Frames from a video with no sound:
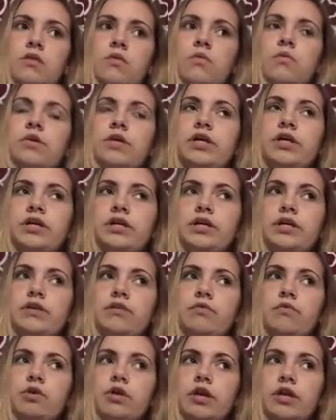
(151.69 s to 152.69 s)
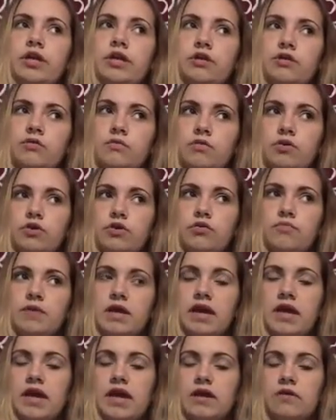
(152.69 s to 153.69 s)
we were in her room,
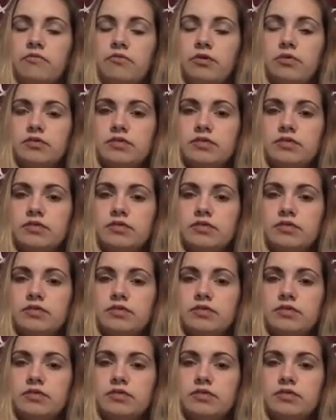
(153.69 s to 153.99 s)
and we